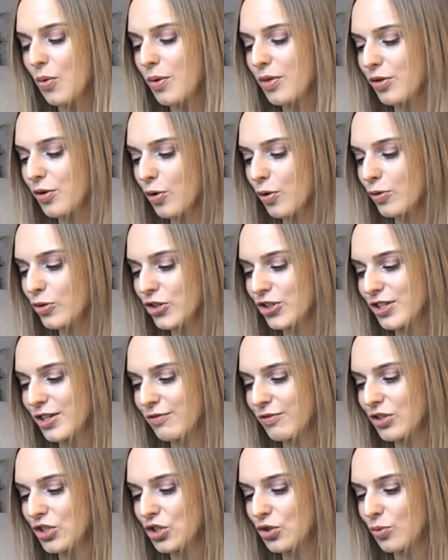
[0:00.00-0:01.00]
with gorgeous
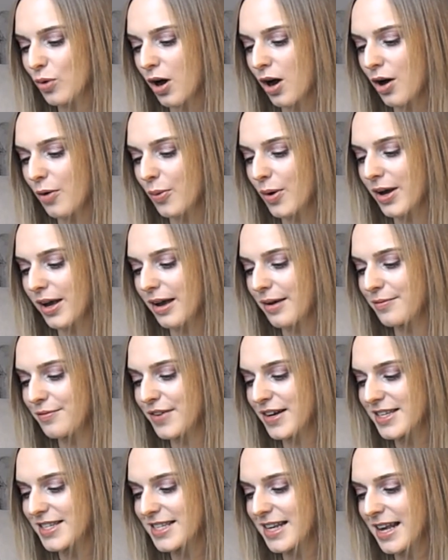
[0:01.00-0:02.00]
original artwork and
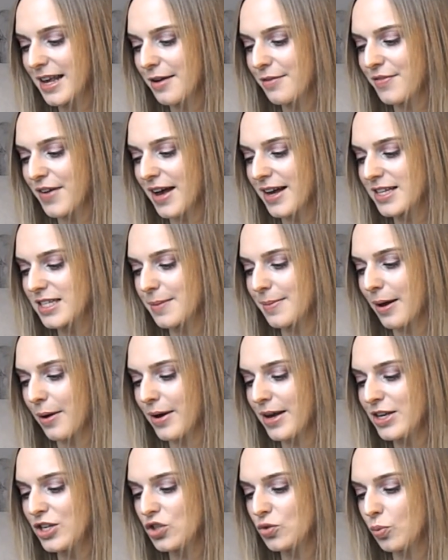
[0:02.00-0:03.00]
fascinating facts
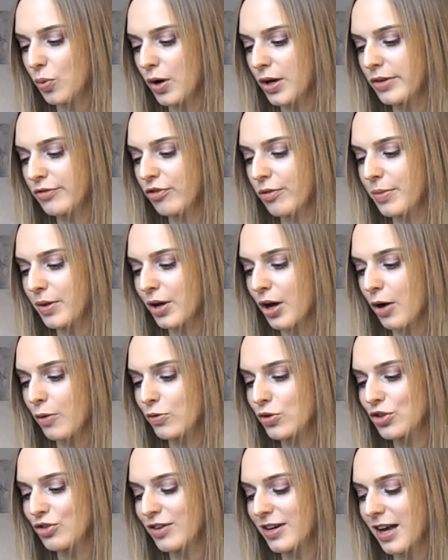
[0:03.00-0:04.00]
about each word from the
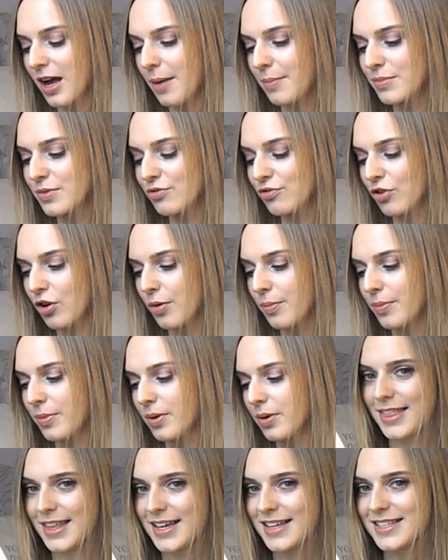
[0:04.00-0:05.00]
culture it comes from.
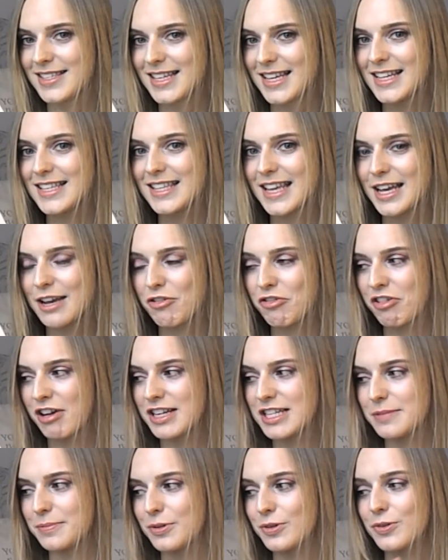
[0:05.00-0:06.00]
This is
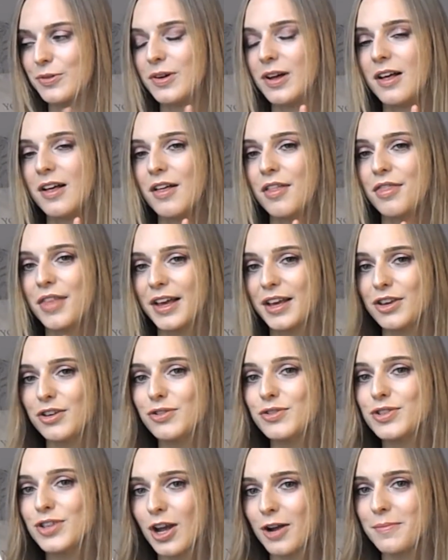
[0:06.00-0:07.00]
incredible. Thank you
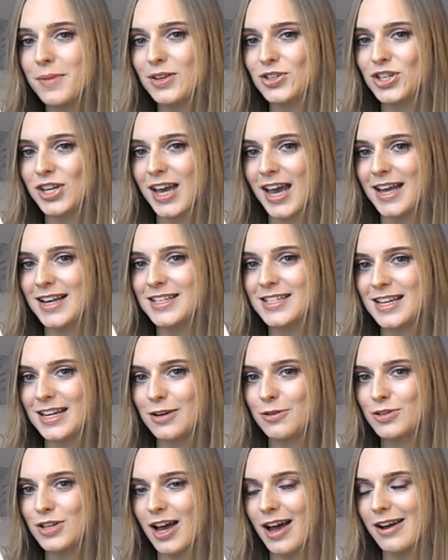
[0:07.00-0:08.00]
so much again to
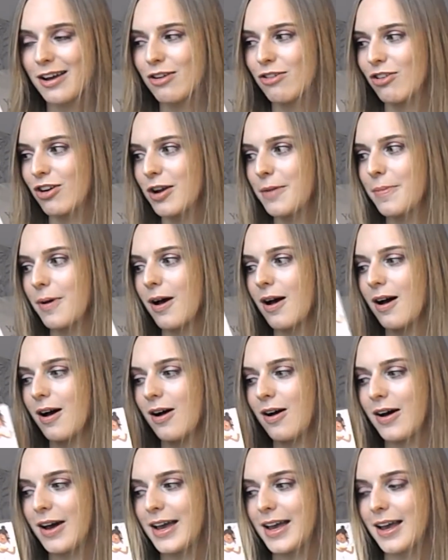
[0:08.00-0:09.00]
Little Tiger Group.
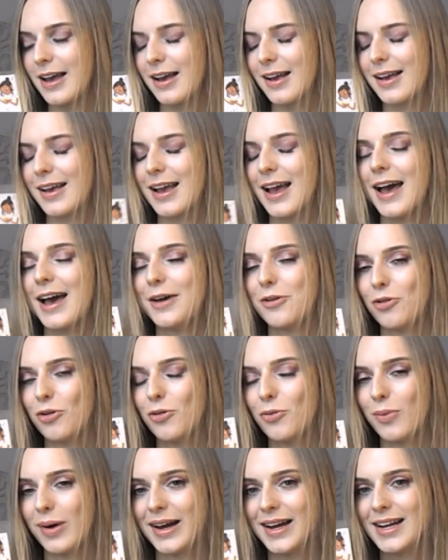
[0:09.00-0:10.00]
I
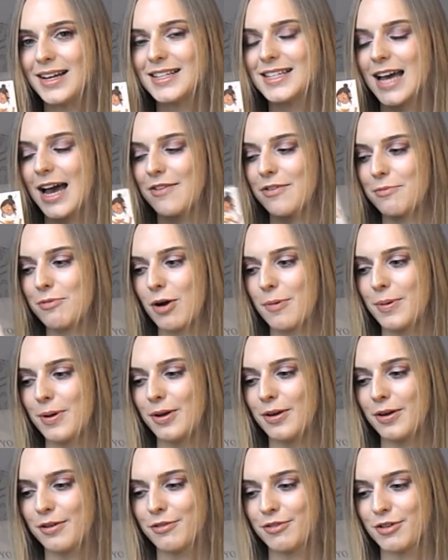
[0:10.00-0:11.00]
cannot wait to have a proper
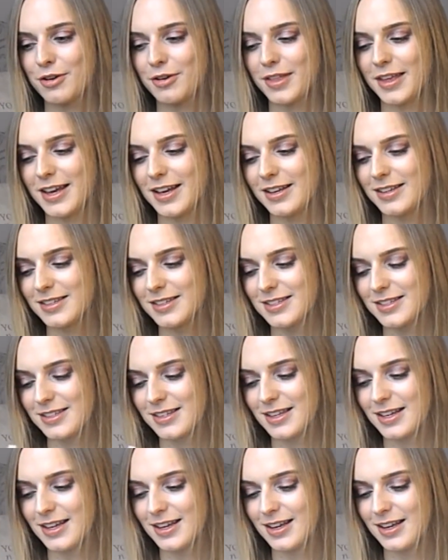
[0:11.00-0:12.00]
look through this.
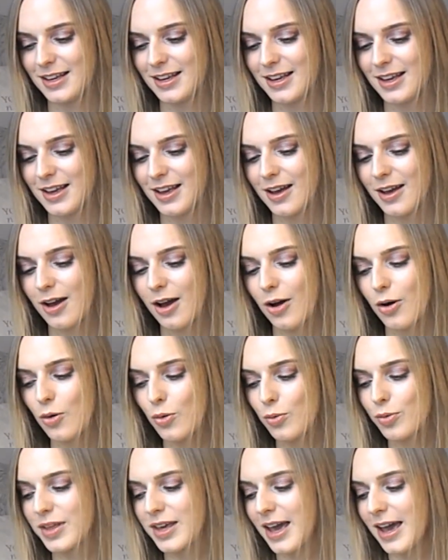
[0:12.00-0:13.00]

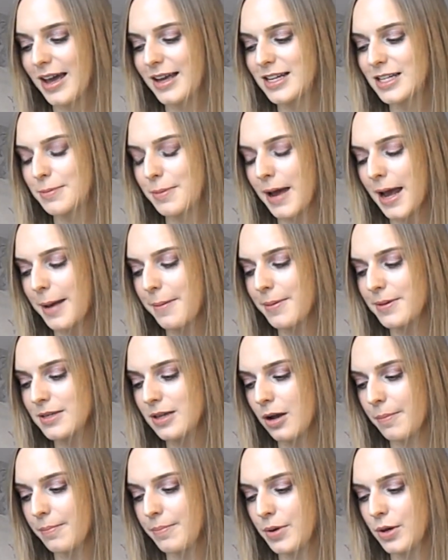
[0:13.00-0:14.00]
All the end papers
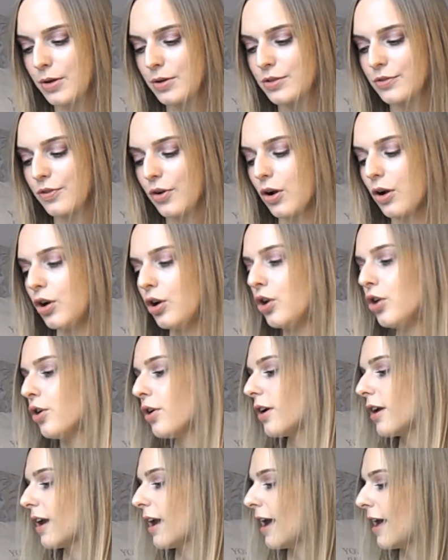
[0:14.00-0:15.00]
are beautiful.
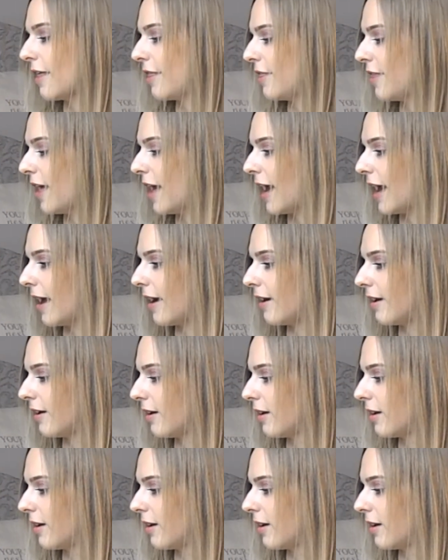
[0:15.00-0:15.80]
Look at that.